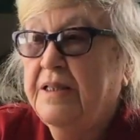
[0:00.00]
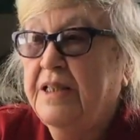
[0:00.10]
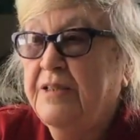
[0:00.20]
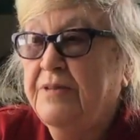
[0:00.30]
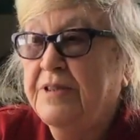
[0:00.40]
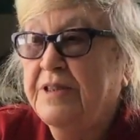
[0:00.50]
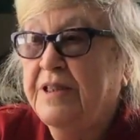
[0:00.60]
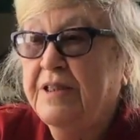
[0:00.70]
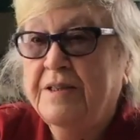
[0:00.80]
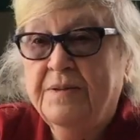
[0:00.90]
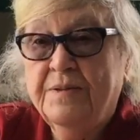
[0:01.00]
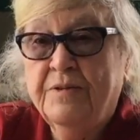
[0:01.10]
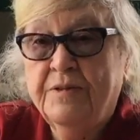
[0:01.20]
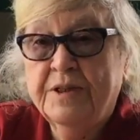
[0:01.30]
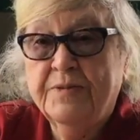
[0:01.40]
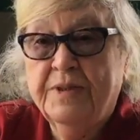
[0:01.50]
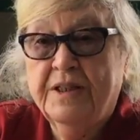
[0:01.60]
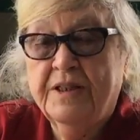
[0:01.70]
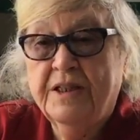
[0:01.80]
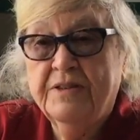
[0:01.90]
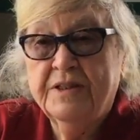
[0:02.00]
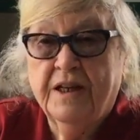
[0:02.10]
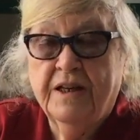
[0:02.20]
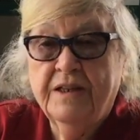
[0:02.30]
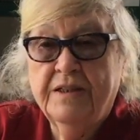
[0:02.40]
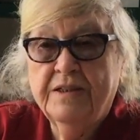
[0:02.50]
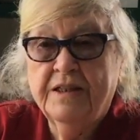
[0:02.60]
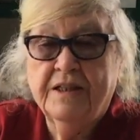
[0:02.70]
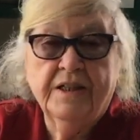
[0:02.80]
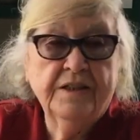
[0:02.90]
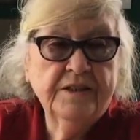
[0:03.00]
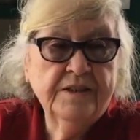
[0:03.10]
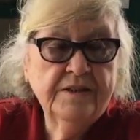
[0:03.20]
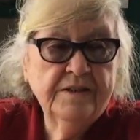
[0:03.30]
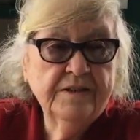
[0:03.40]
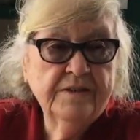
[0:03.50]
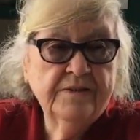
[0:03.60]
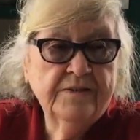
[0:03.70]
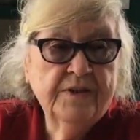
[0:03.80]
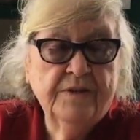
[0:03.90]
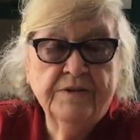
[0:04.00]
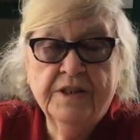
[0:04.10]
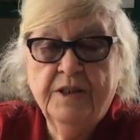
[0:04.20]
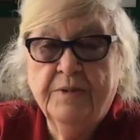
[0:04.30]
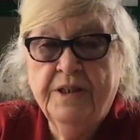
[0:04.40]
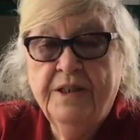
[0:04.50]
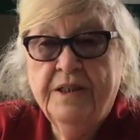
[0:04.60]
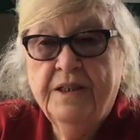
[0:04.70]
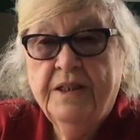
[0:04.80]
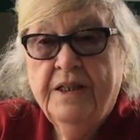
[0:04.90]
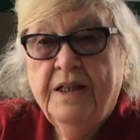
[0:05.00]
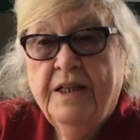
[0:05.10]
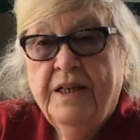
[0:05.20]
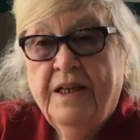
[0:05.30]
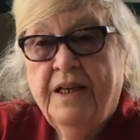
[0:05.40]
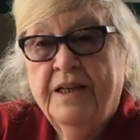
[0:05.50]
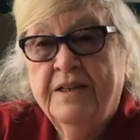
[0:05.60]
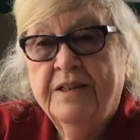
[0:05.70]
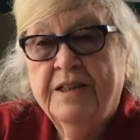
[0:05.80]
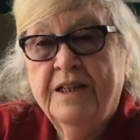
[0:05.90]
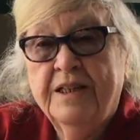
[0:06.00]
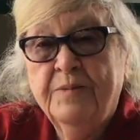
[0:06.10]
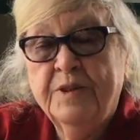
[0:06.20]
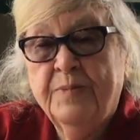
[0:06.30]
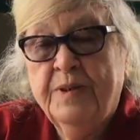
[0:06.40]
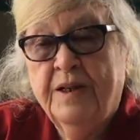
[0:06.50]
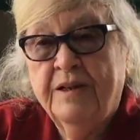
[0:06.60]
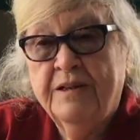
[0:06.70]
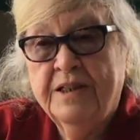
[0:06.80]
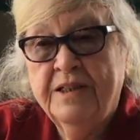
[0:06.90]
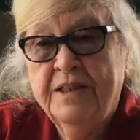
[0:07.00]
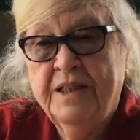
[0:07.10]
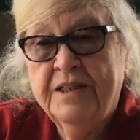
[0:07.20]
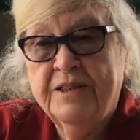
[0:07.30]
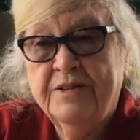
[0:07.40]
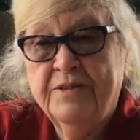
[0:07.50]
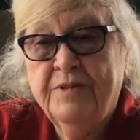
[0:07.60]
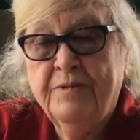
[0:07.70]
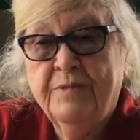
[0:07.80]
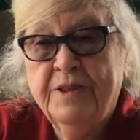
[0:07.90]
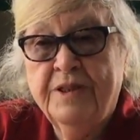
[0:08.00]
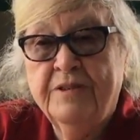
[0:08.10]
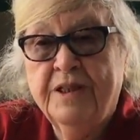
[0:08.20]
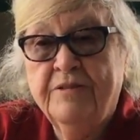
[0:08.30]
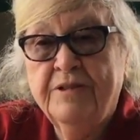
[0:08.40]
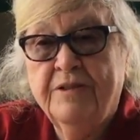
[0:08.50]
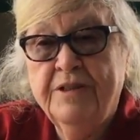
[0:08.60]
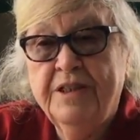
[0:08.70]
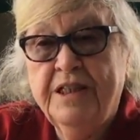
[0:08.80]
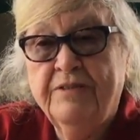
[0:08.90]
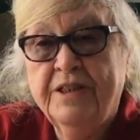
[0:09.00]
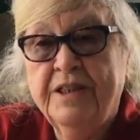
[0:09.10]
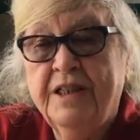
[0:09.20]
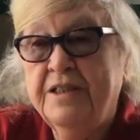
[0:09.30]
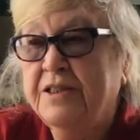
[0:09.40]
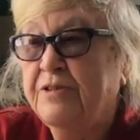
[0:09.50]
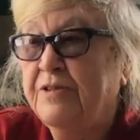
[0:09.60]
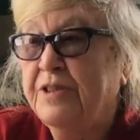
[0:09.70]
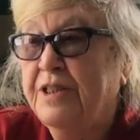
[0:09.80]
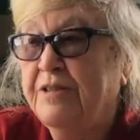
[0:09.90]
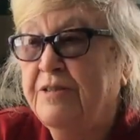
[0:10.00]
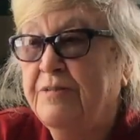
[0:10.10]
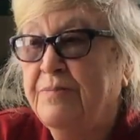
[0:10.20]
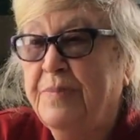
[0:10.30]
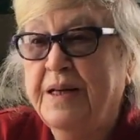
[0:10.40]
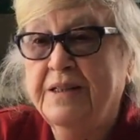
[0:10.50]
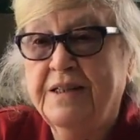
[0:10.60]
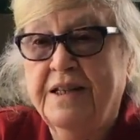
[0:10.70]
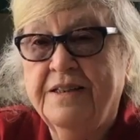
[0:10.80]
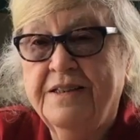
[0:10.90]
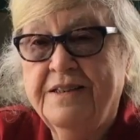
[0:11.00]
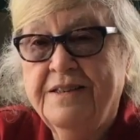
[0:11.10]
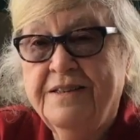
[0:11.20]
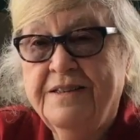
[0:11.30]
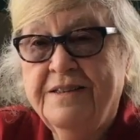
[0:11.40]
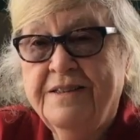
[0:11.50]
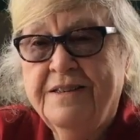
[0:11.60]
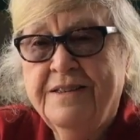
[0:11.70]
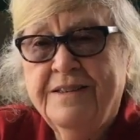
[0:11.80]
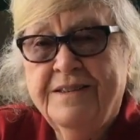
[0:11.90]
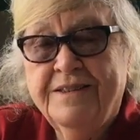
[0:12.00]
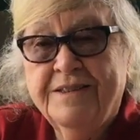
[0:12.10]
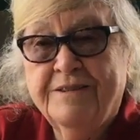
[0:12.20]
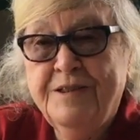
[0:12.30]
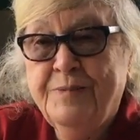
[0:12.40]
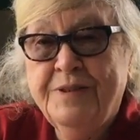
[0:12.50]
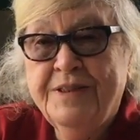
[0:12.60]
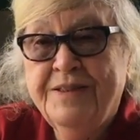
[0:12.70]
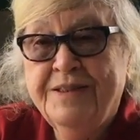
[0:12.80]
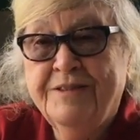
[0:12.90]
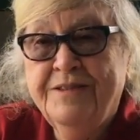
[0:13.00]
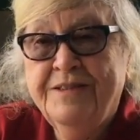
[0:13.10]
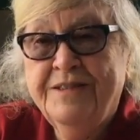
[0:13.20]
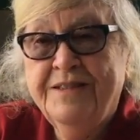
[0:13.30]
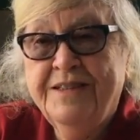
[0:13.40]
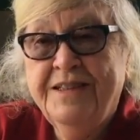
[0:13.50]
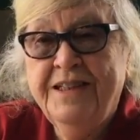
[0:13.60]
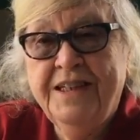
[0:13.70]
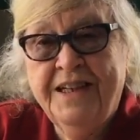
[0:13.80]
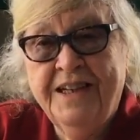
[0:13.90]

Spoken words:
that was the oldest one that I saw, that I found anyway. And it must have been hard getting headstones. We were wondering how did they ever get headstones here back then? Right. That it still lasts today.